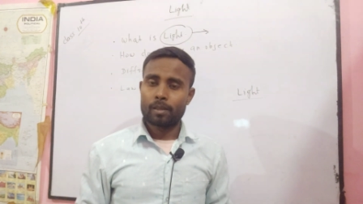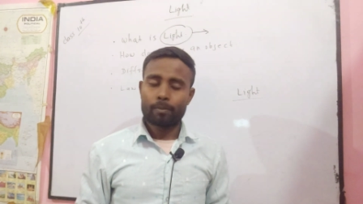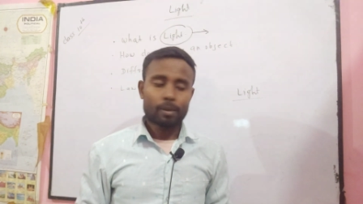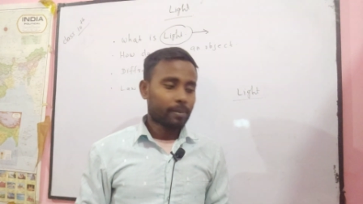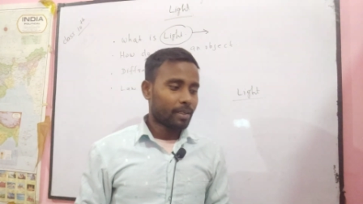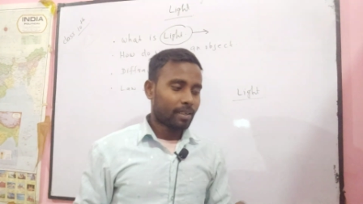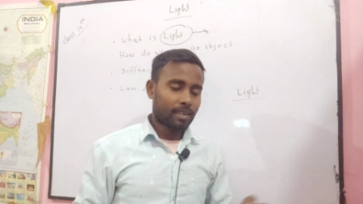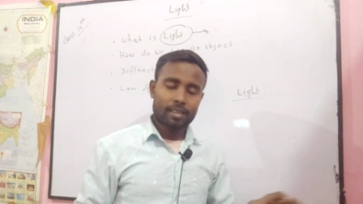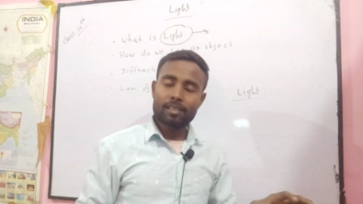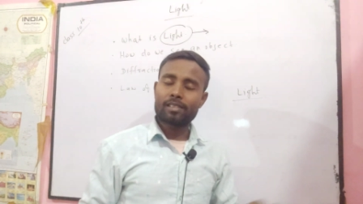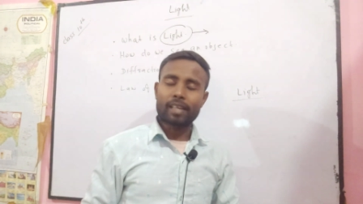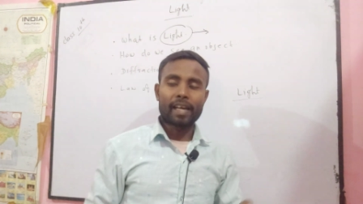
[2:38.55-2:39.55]
Maybe
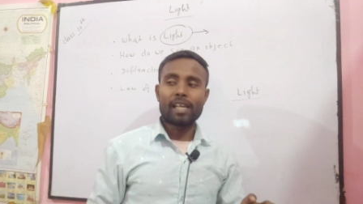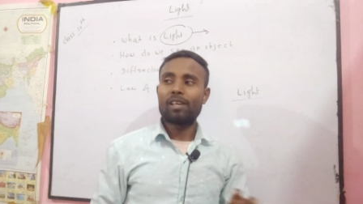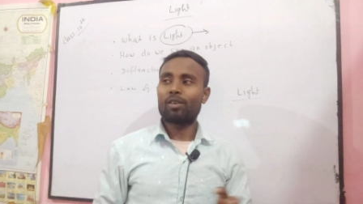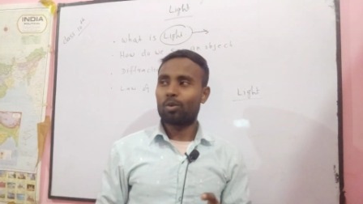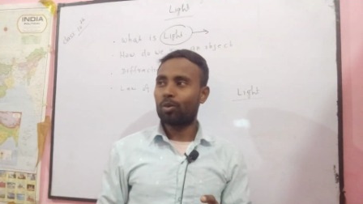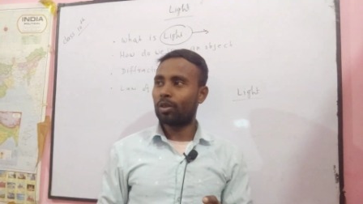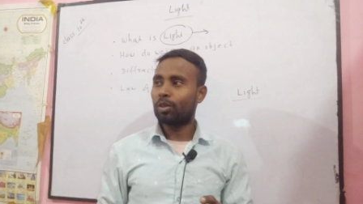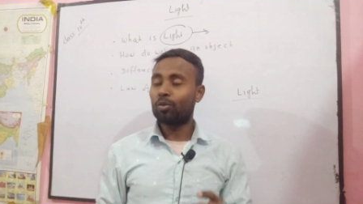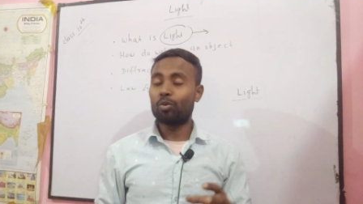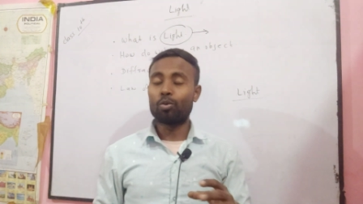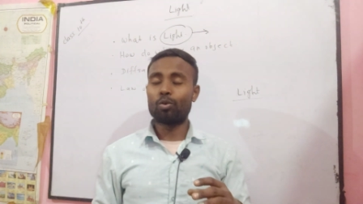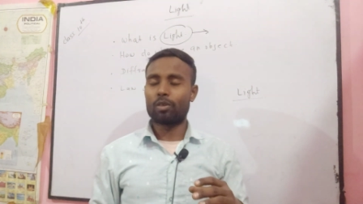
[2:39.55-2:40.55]
in childhood you
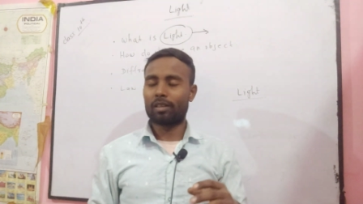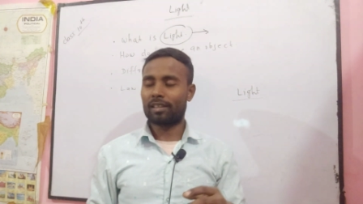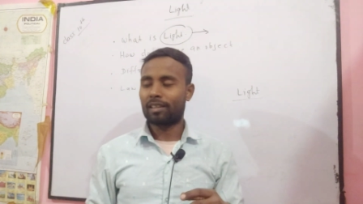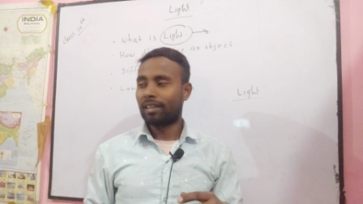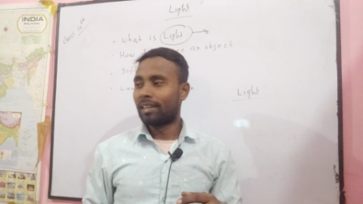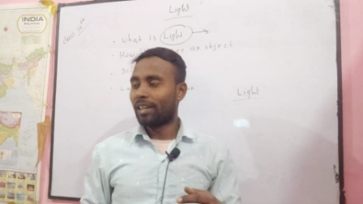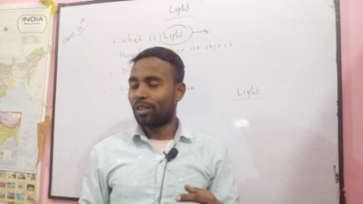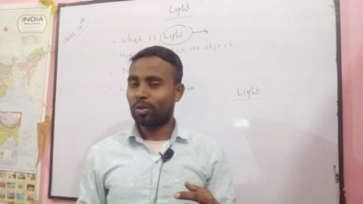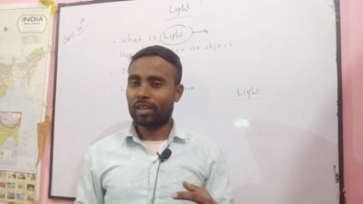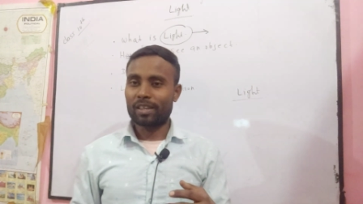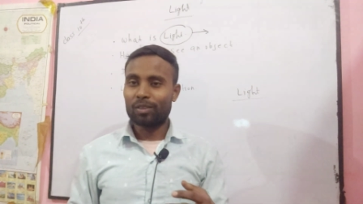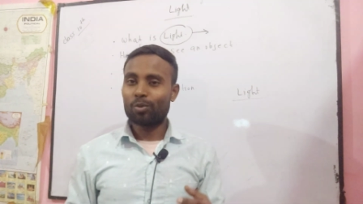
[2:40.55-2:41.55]

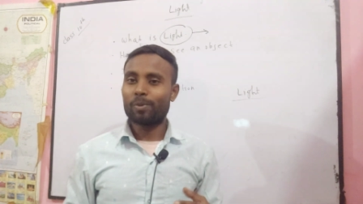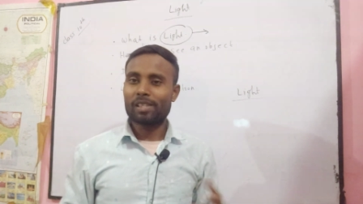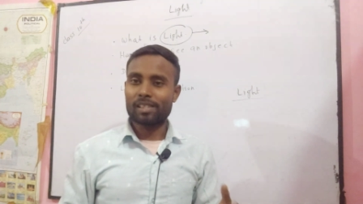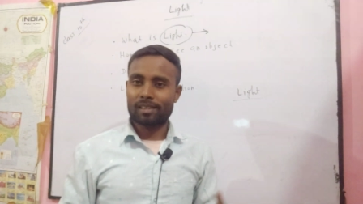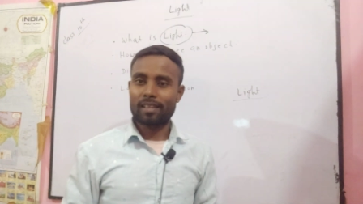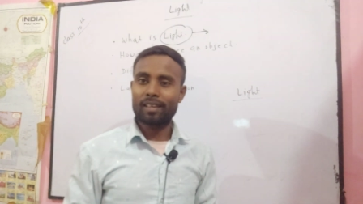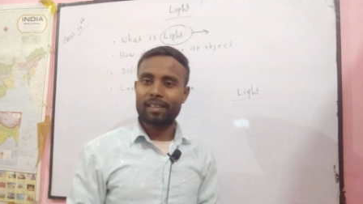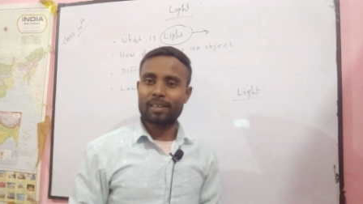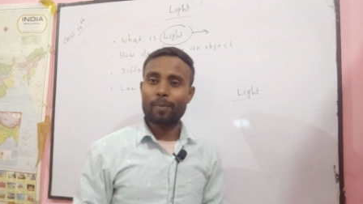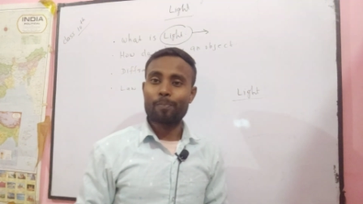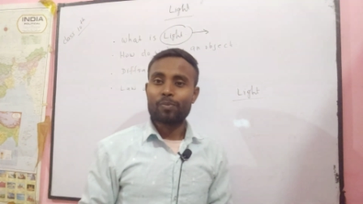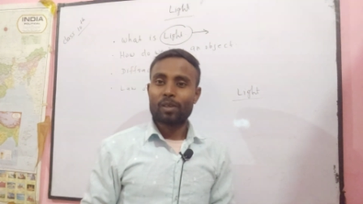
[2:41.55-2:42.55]
will think
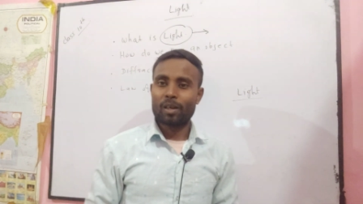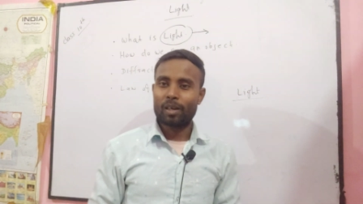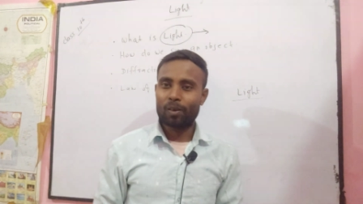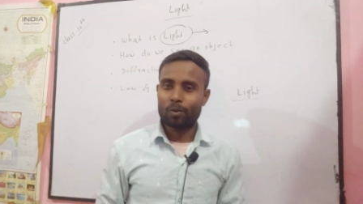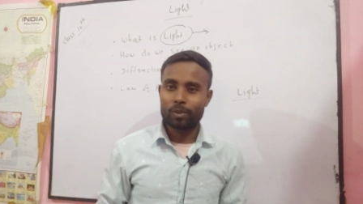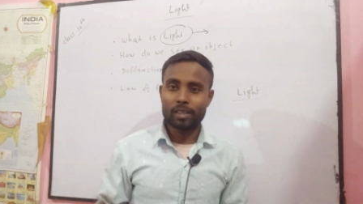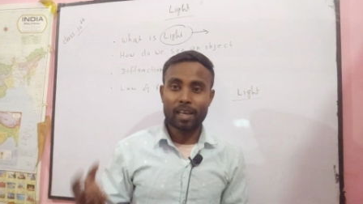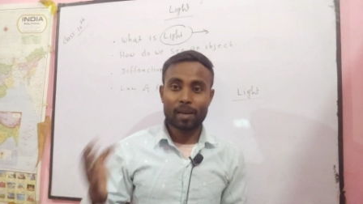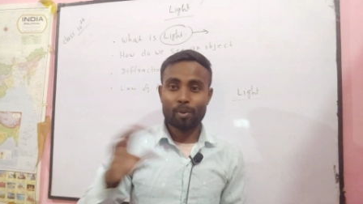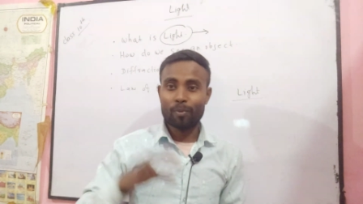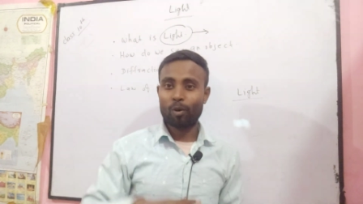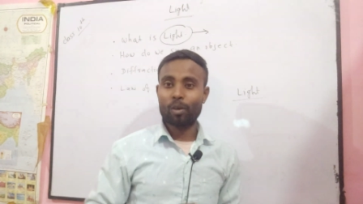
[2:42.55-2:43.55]
with the
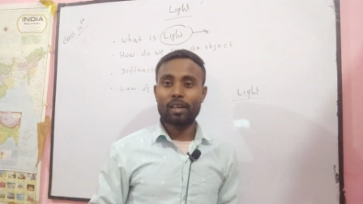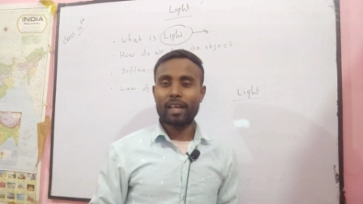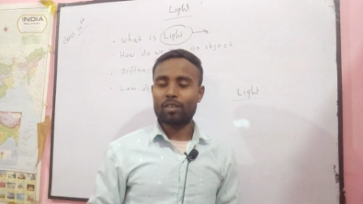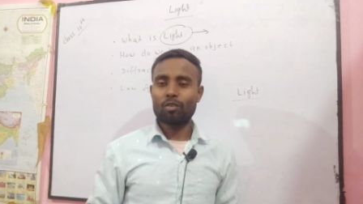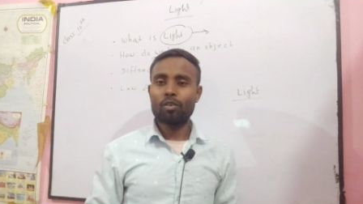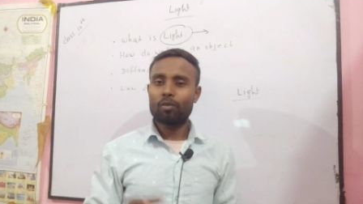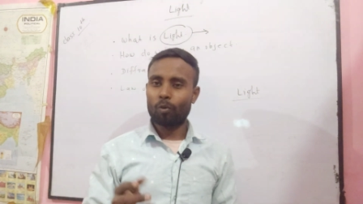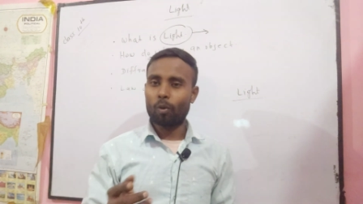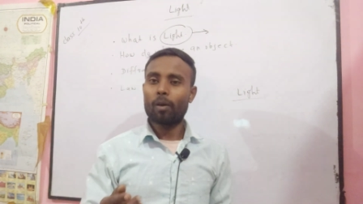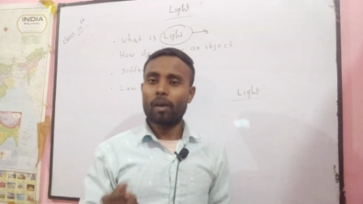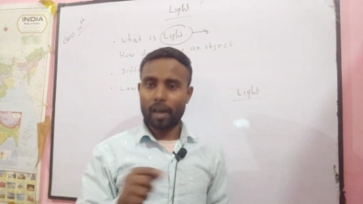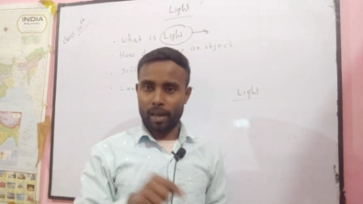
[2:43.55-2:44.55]
help of only light, no,
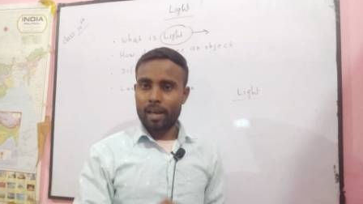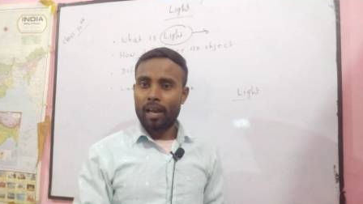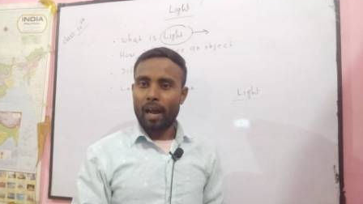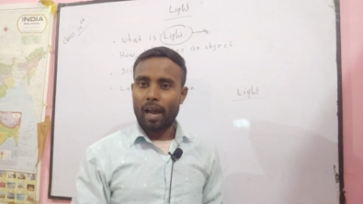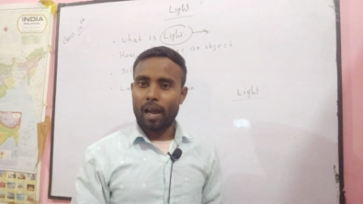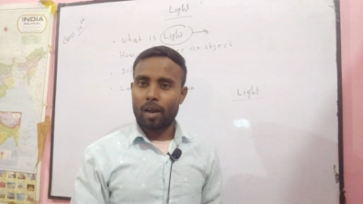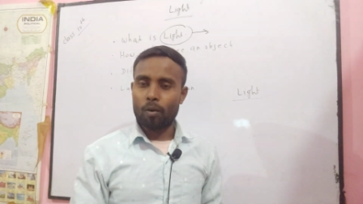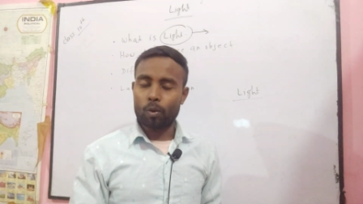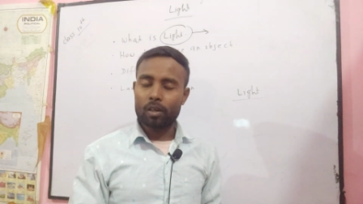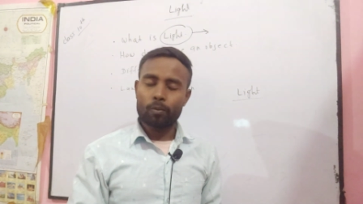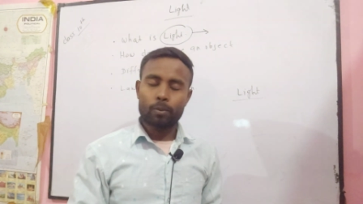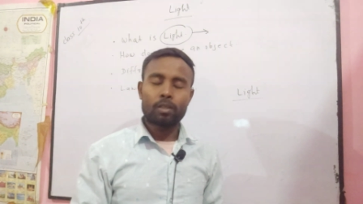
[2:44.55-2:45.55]

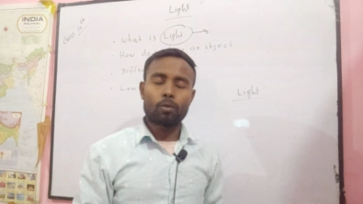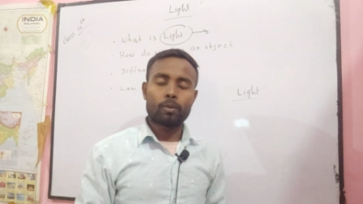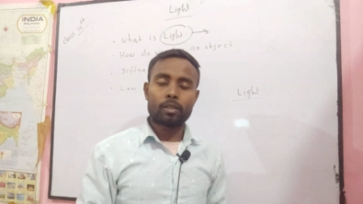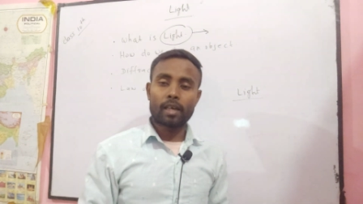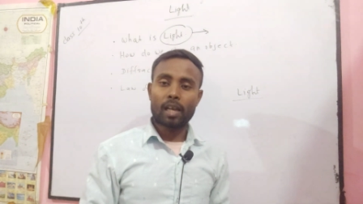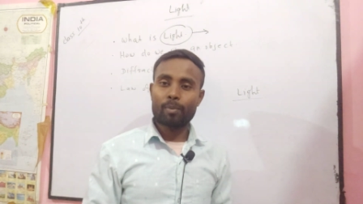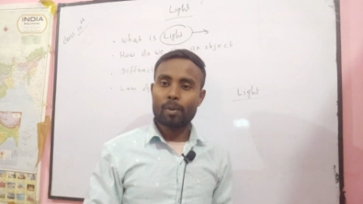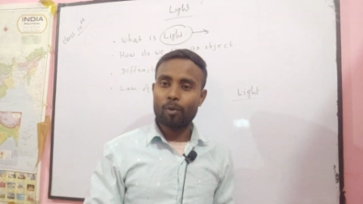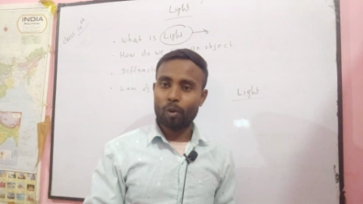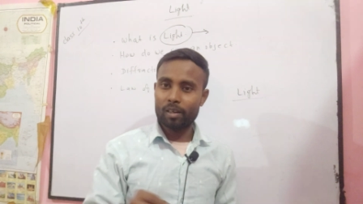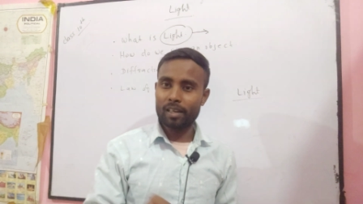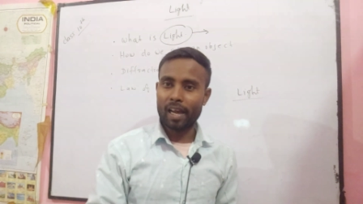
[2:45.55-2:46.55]
only with the help of
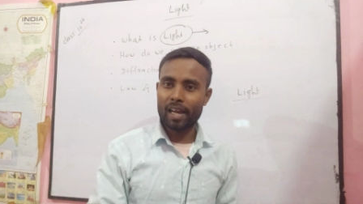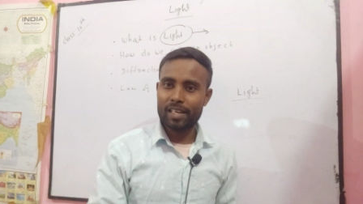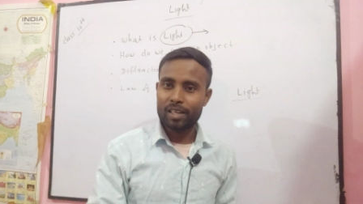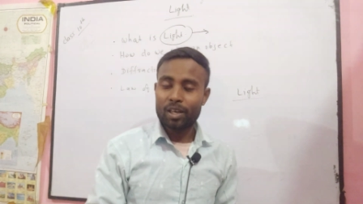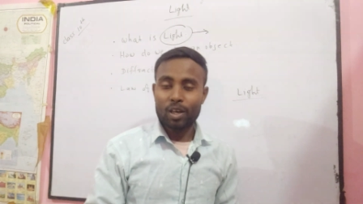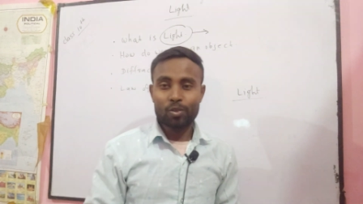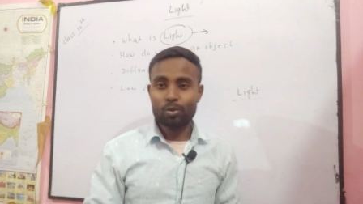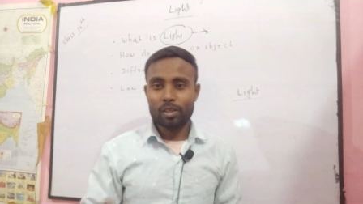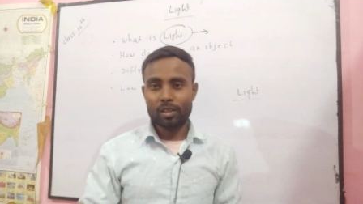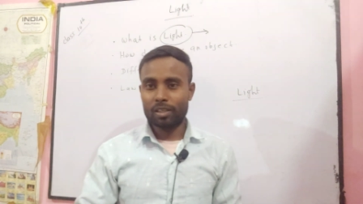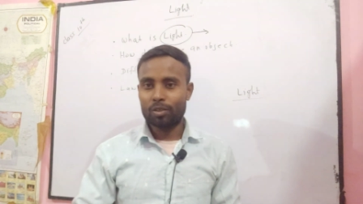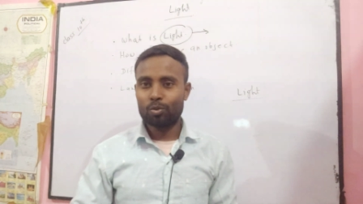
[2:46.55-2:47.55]
only eye
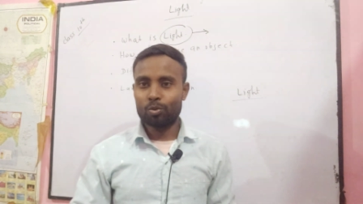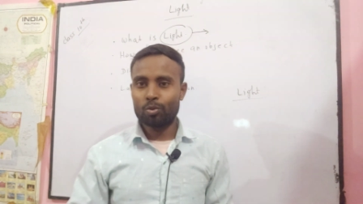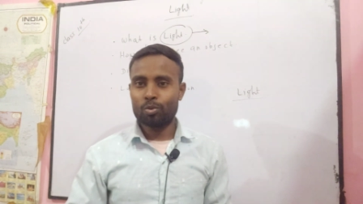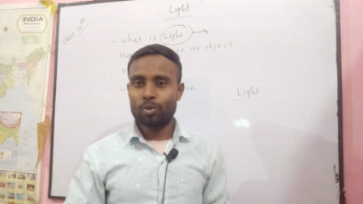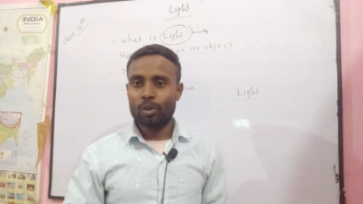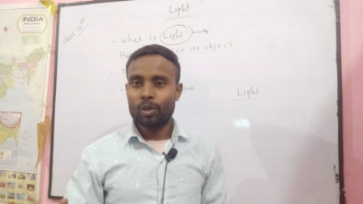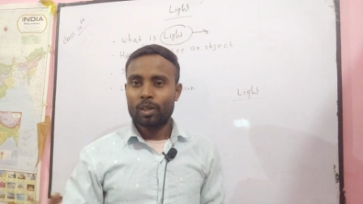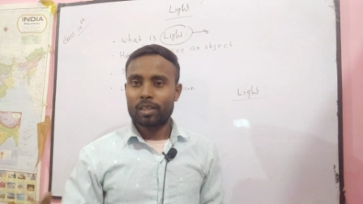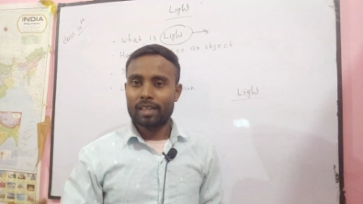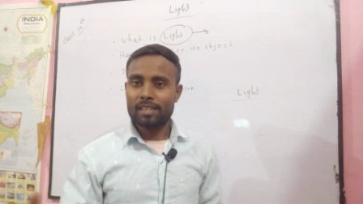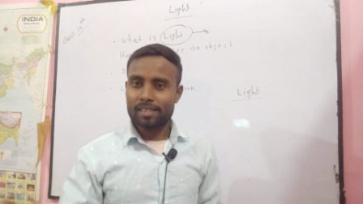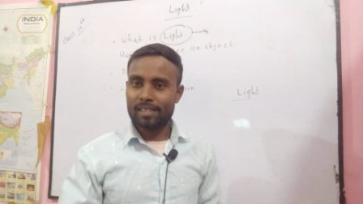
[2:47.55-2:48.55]
you
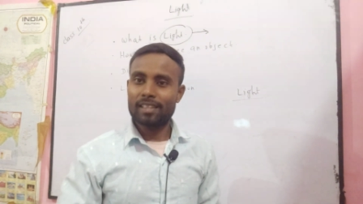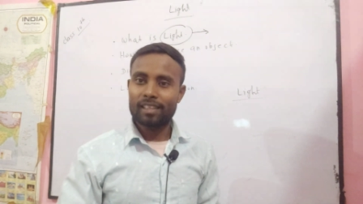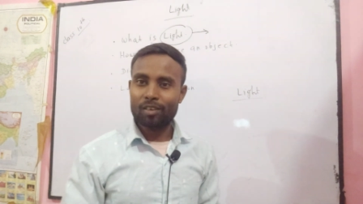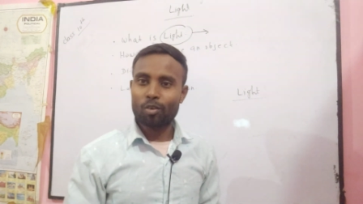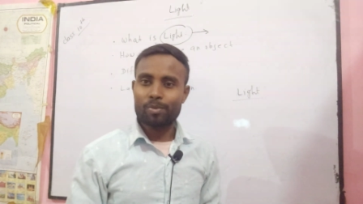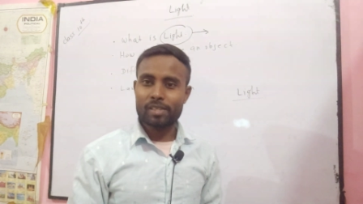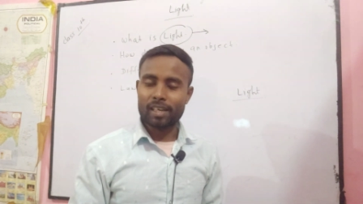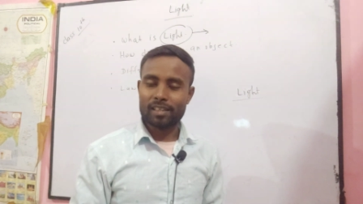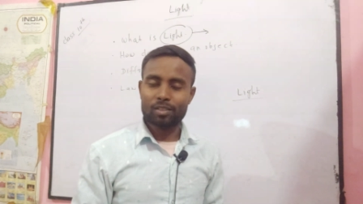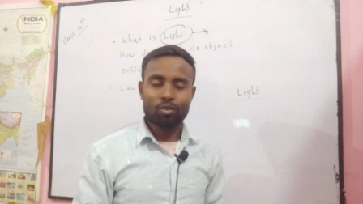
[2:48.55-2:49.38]
can see an object.